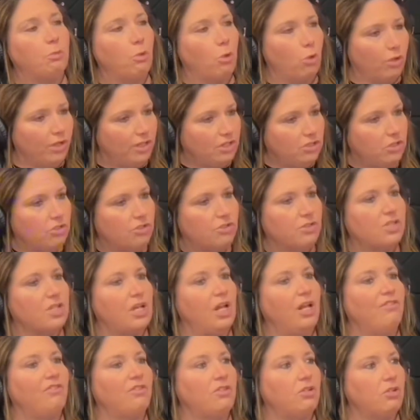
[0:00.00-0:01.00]
into
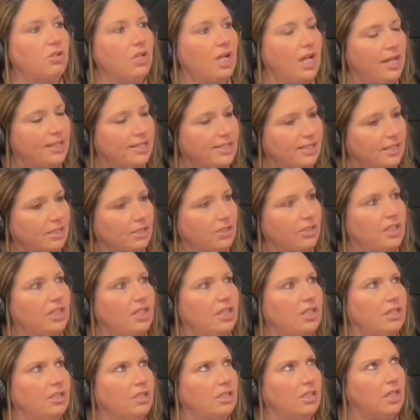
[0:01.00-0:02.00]
yourself and you're constantly
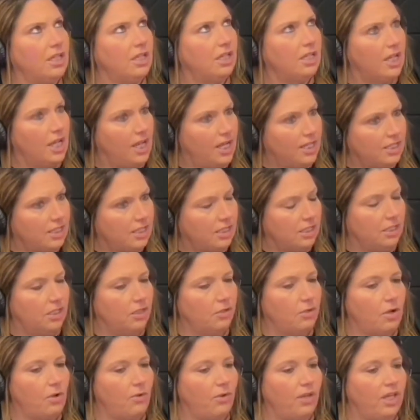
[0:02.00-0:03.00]
learning and constantly
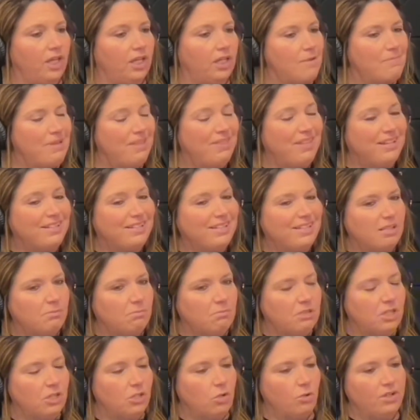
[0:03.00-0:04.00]
growing, and that doesn't
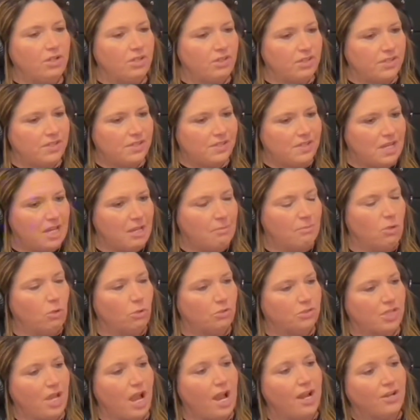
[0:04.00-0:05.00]
mean going to the same old
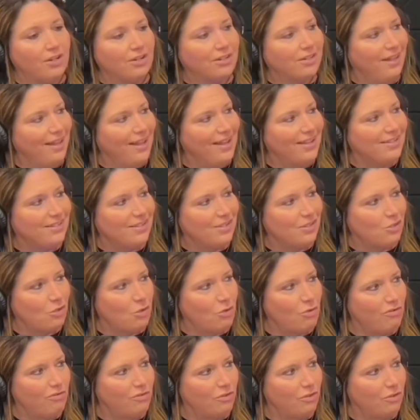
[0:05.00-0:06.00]
tired classes
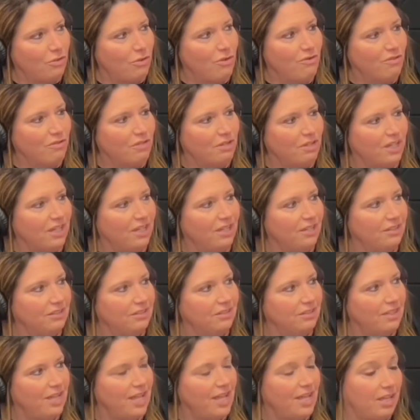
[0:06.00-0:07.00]
over and over again.
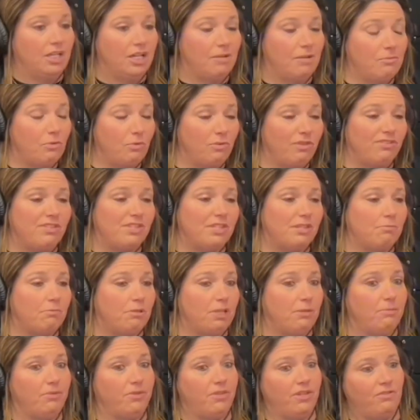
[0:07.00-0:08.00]
Like we've seen
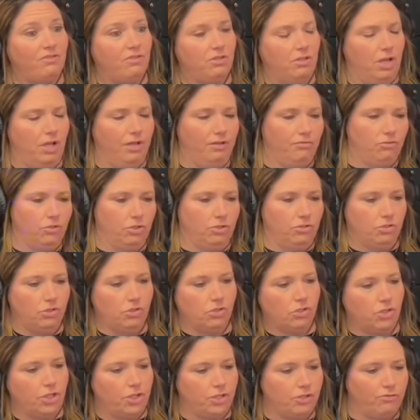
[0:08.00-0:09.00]
people that I've done this
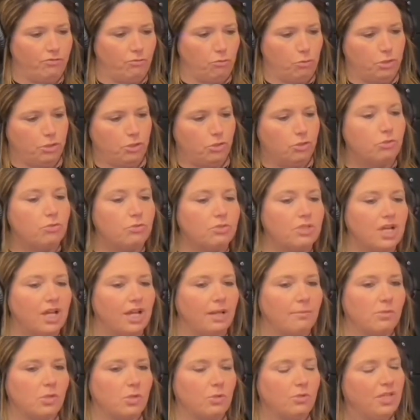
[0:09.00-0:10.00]
class 42
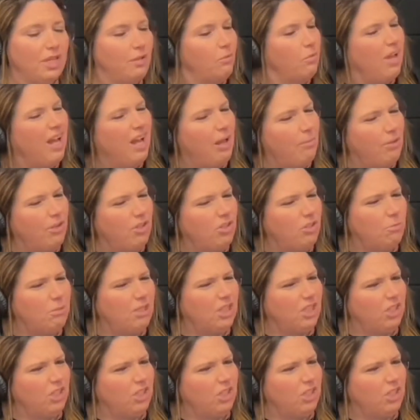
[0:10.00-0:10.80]
times. Okay, well, how about you pick a new